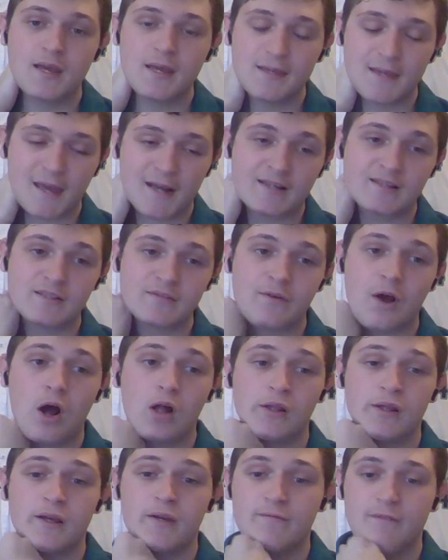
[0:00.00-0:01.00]
Getting
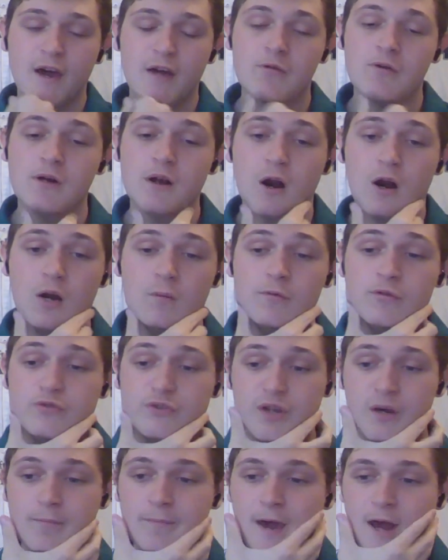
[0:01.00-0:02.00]
Savali, a veteran arm who's
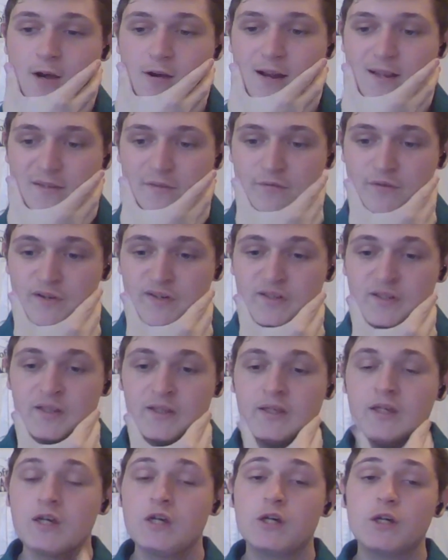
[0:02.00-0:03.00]
done better as of
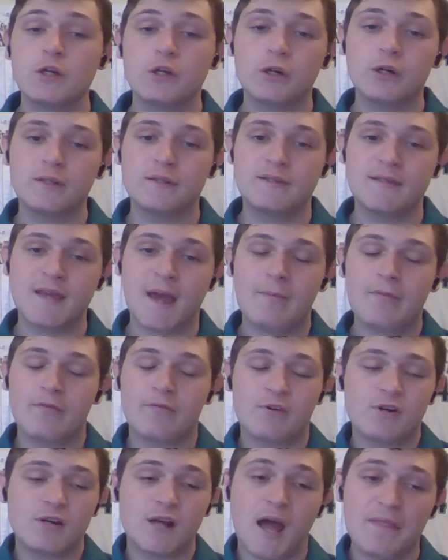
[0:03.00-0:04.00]
recently, good depth
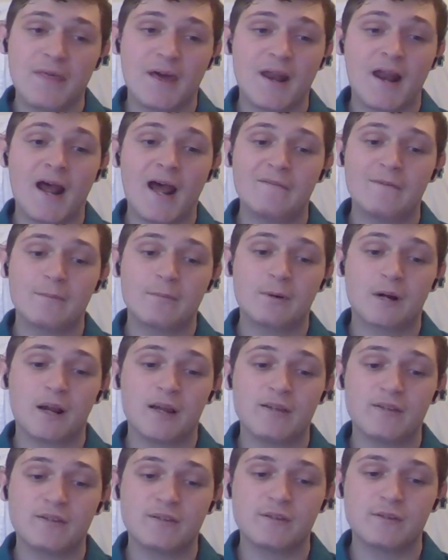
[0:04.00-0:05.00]
for not that high of a
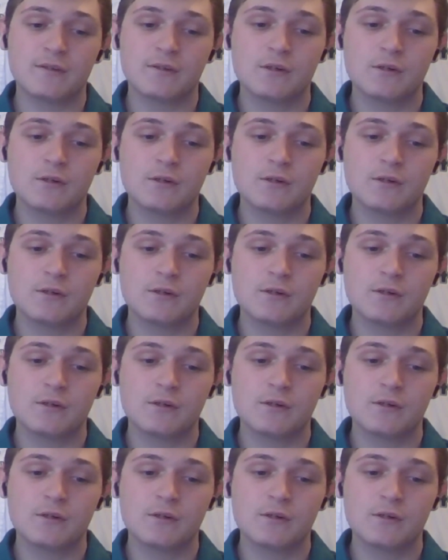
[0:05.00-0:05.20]
price.